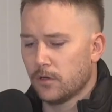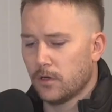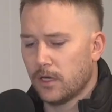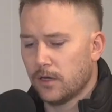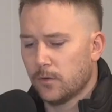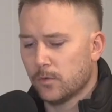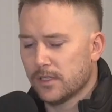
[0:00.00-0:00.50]

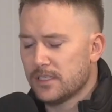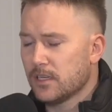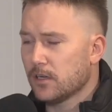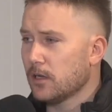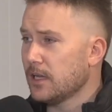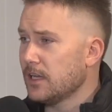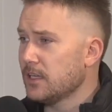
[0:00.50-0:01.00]
Well, it
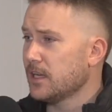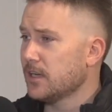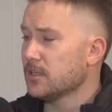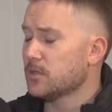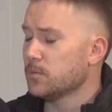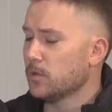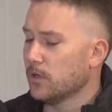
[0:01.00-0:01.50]

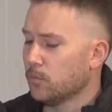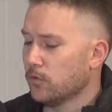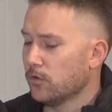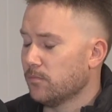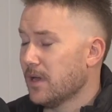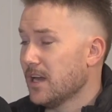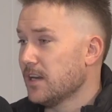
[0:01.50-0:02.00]

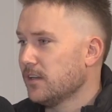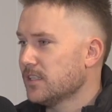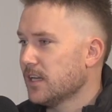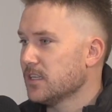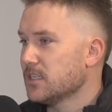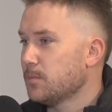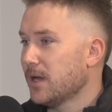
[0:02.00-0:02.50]
would have been he's
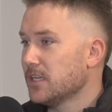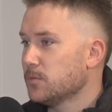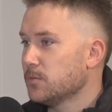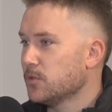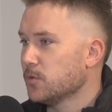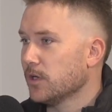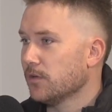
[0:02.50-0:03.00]
had a space
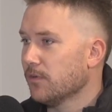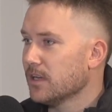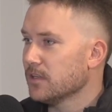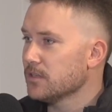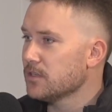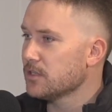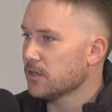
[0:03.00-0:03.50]
between
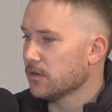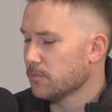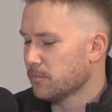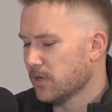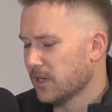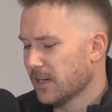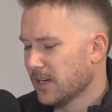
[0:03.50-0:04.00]
runs, so,
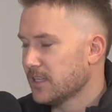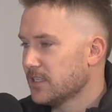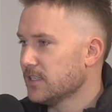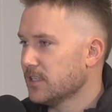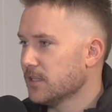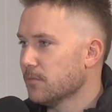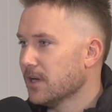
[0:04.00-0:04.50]
but I guess
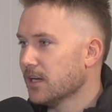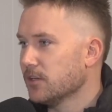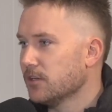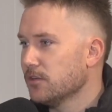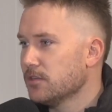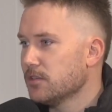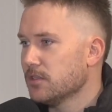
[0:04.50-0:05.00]
he's in the
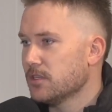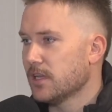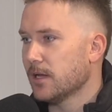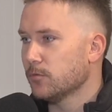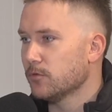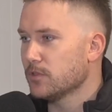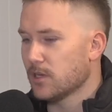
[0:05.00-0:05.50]
Mar-Eustace
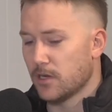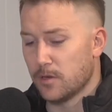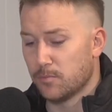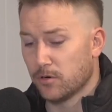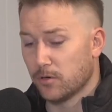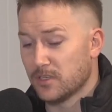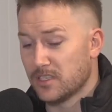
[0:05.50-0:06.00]
stable, so he
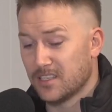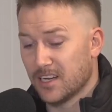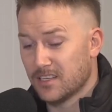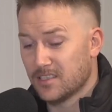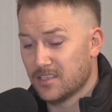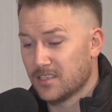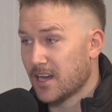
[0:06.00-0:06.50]
probably
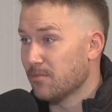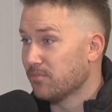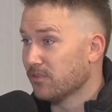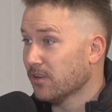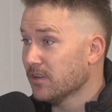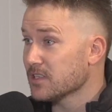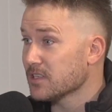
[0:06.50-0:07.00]
starts the same
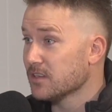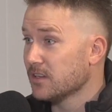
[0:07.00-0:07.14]
price.